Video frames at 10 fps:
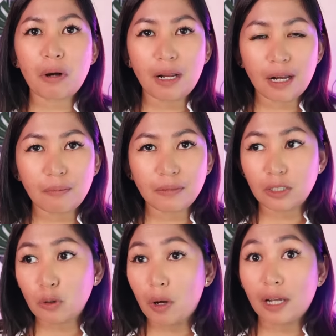nyong alam
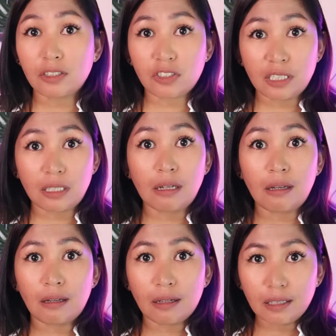dito kay
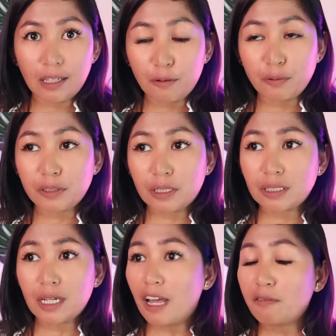GGIVES.
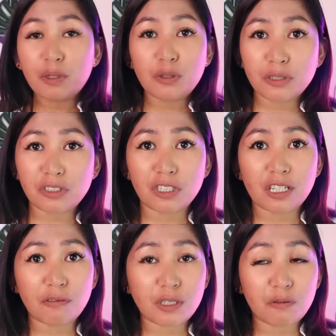Kasi I've been using
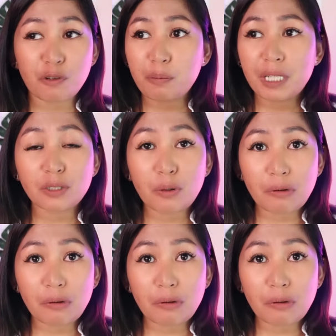GGIVES and for me it's